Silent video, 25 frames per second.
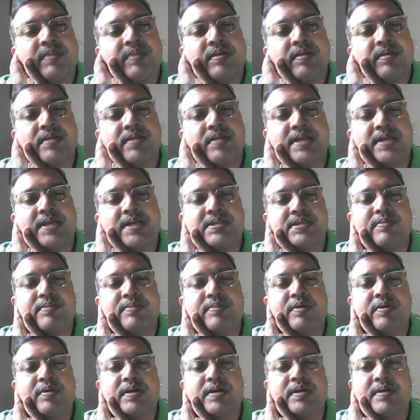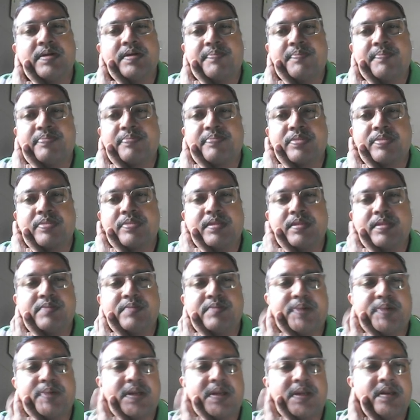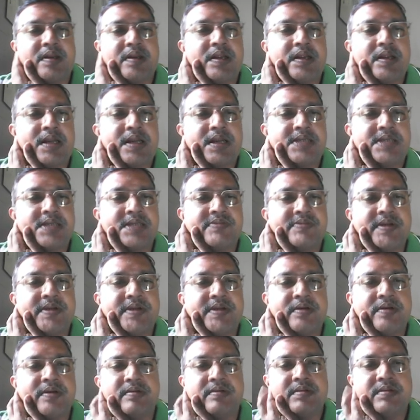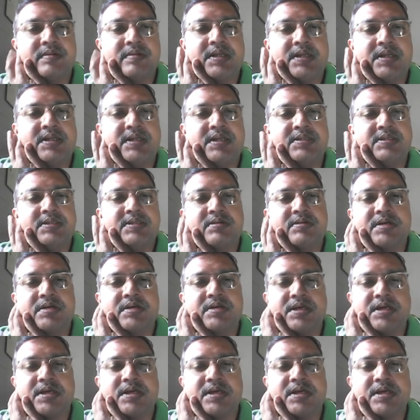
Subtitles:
That's about this particular class video, that is on